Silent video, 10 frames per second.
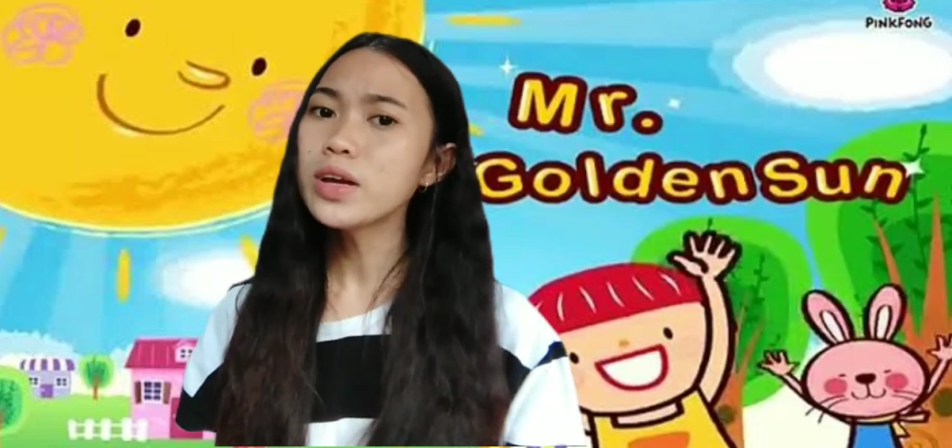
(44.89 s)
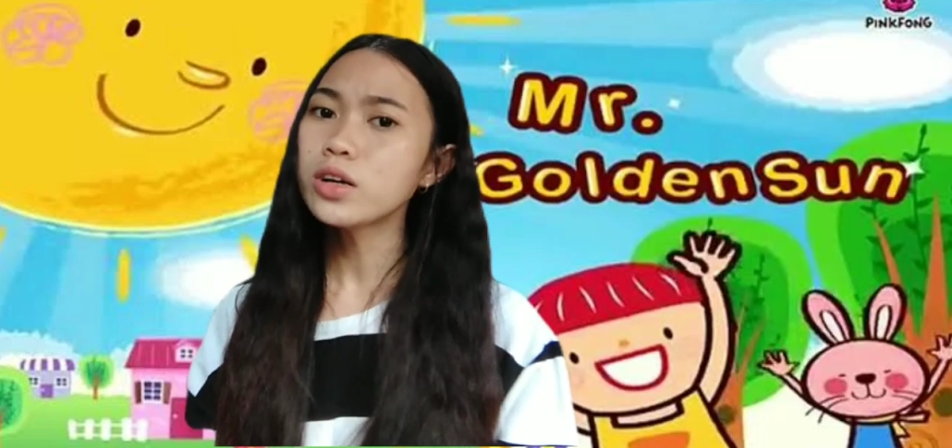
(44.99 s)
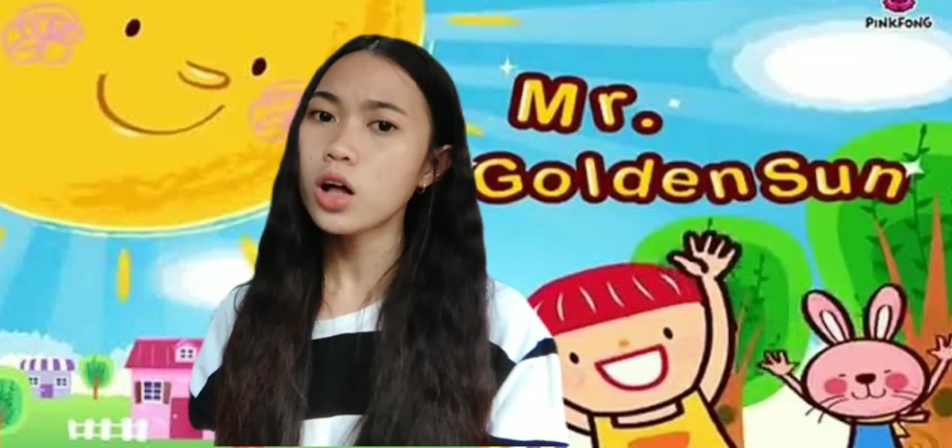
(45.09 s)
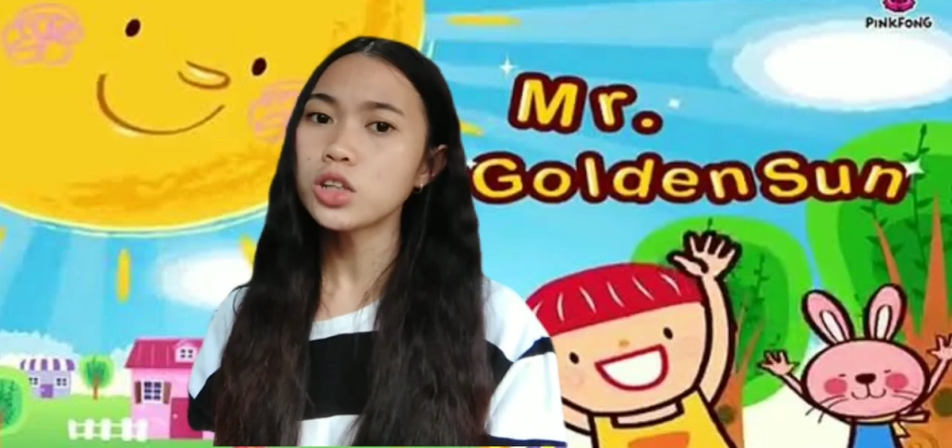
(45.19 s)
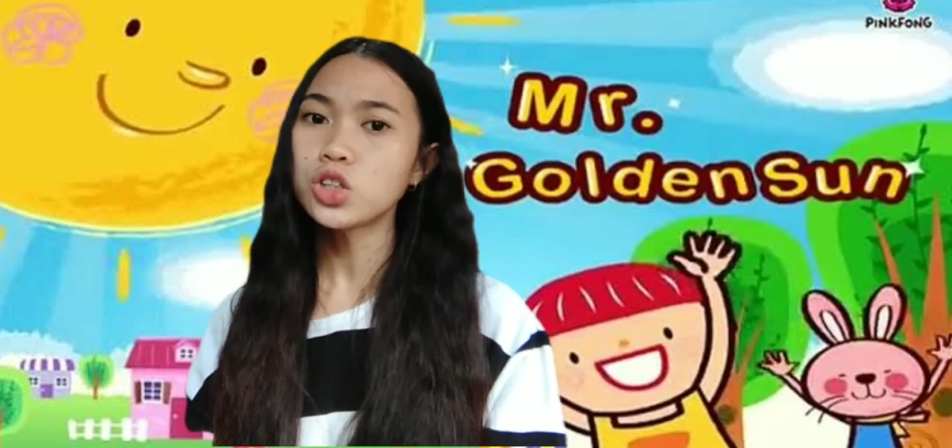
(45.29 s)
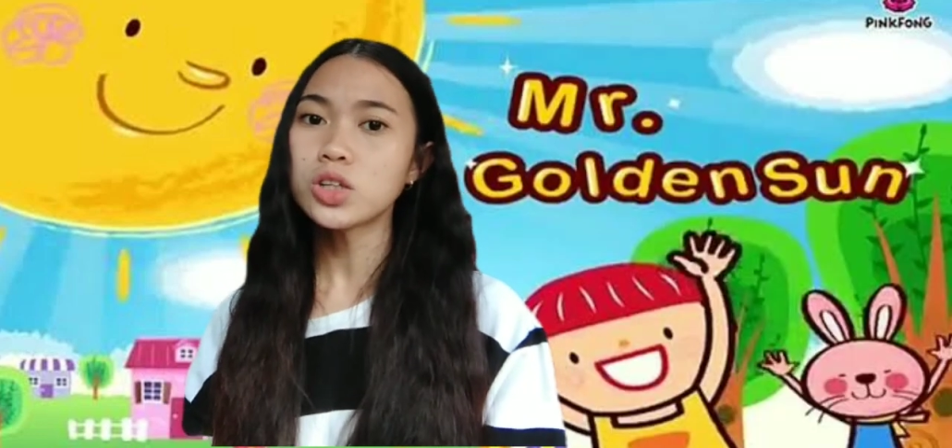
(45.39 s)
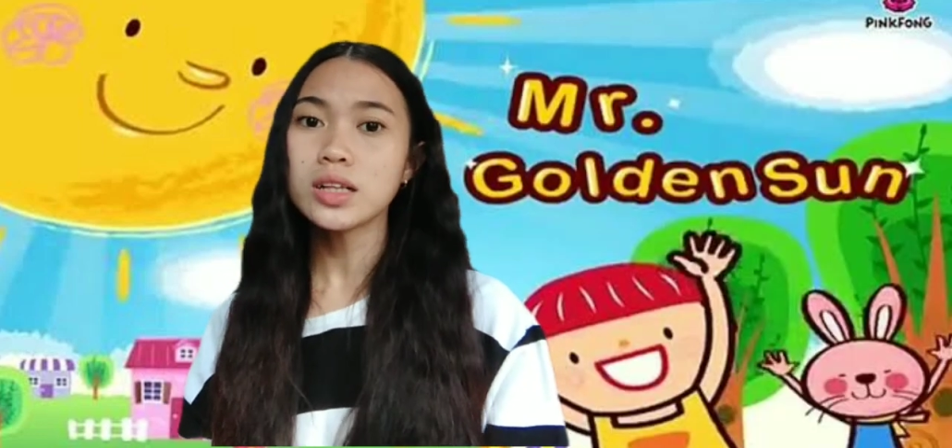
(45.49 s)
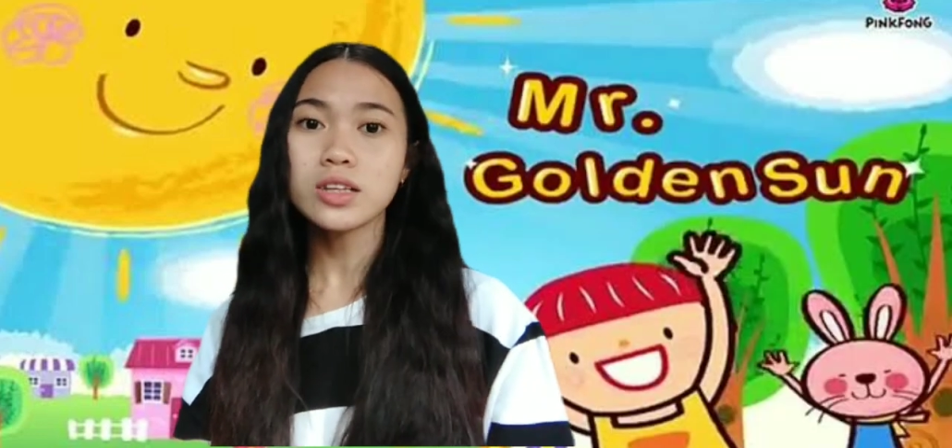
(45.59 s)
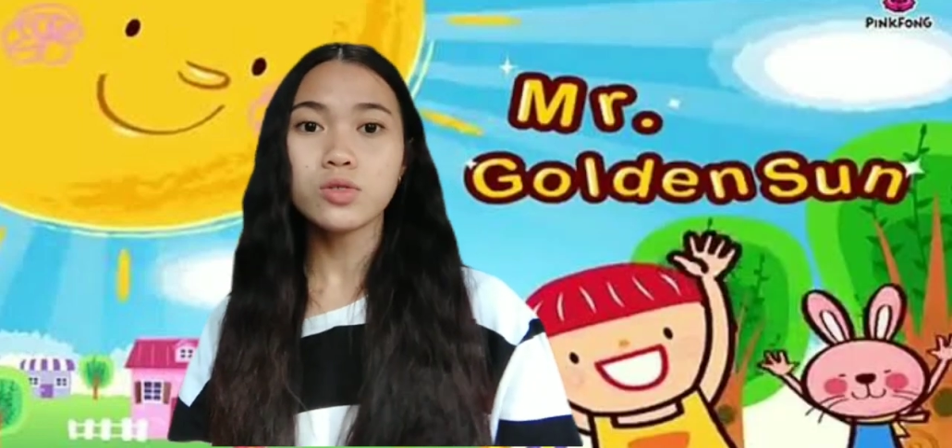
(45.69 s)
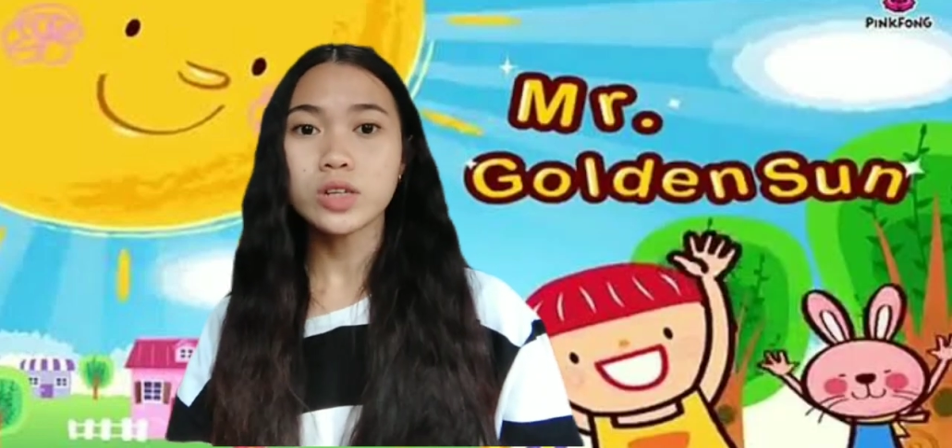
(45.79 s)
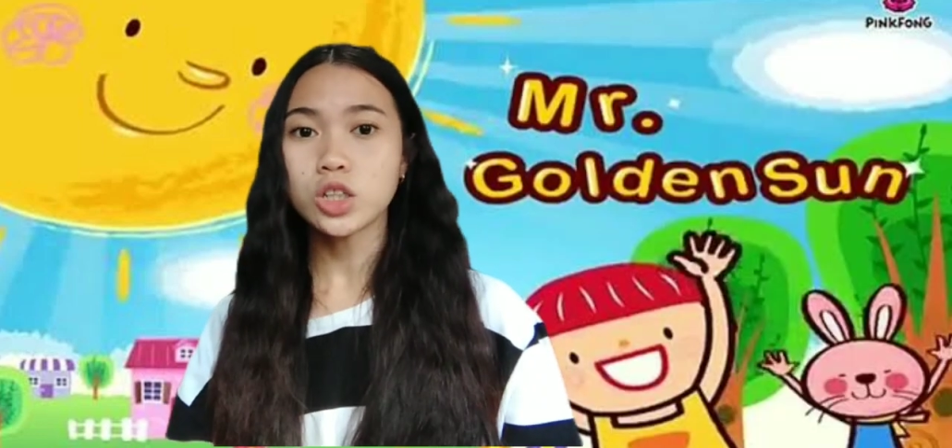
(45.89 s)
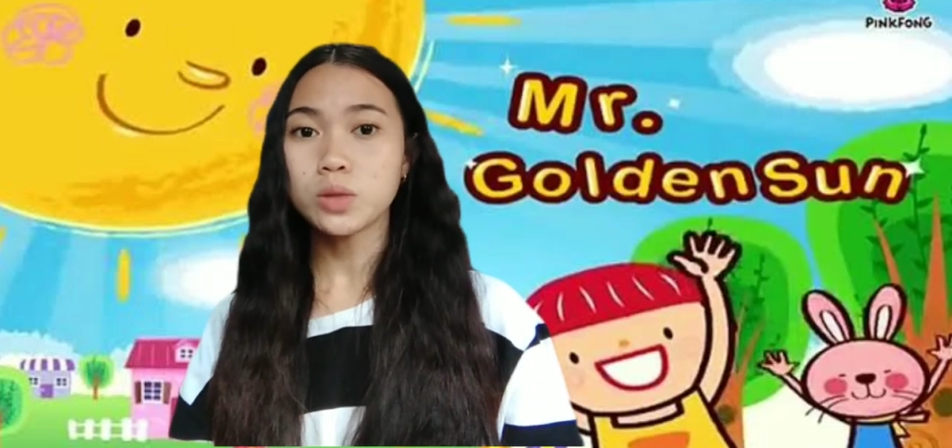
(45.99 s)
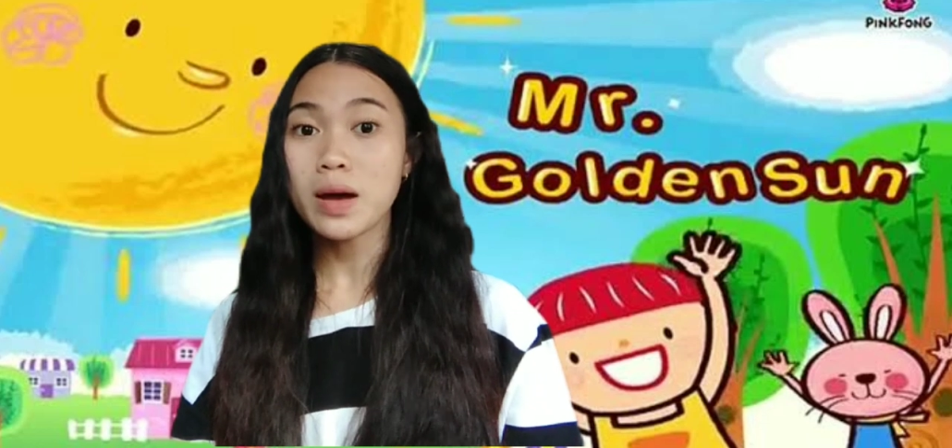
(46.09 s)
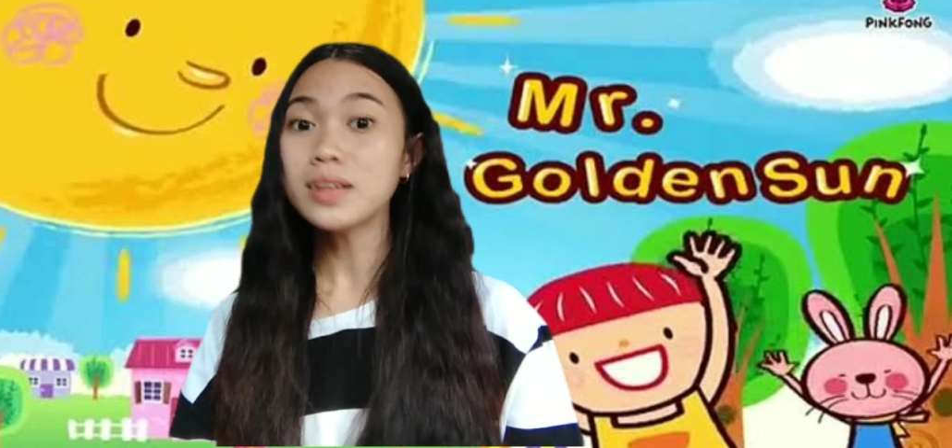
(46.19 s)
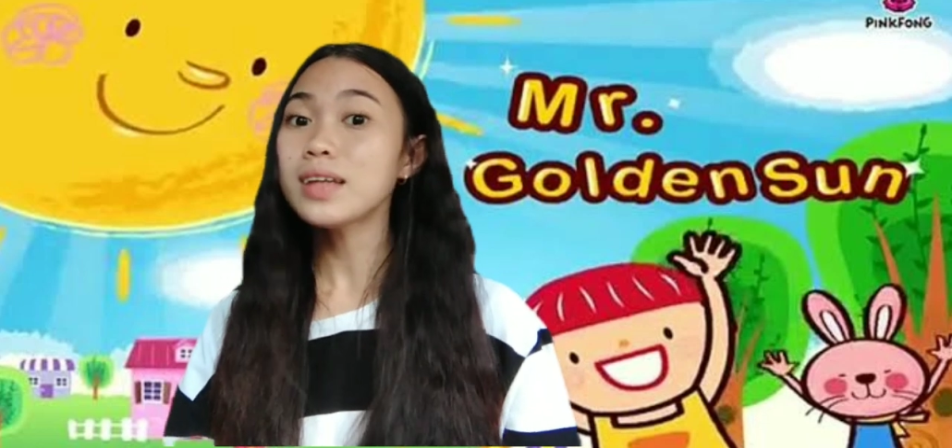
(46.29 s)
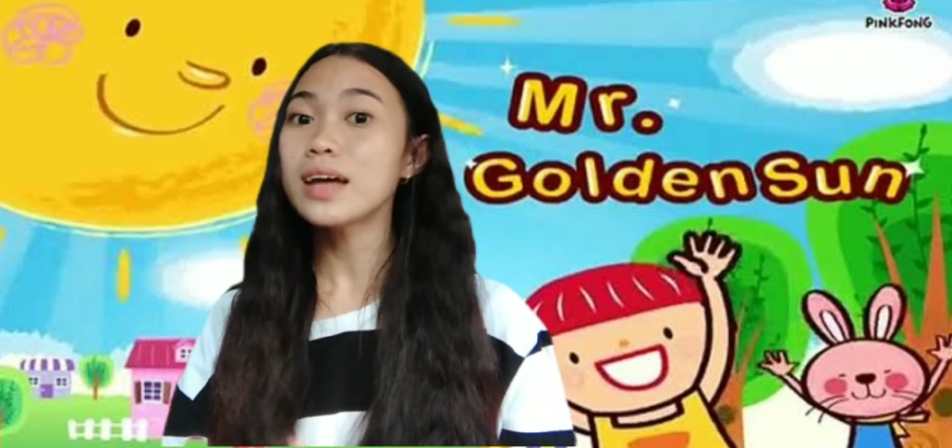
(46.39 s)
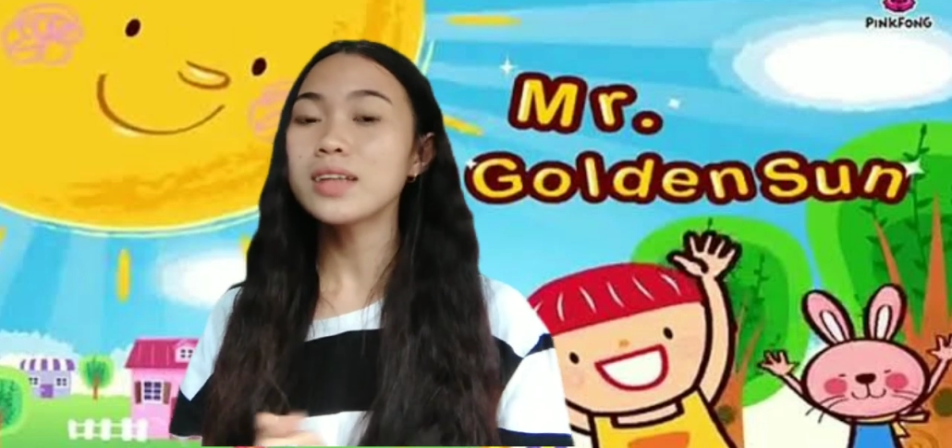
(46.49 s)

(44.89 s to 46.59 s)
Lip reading: a cultural enrichment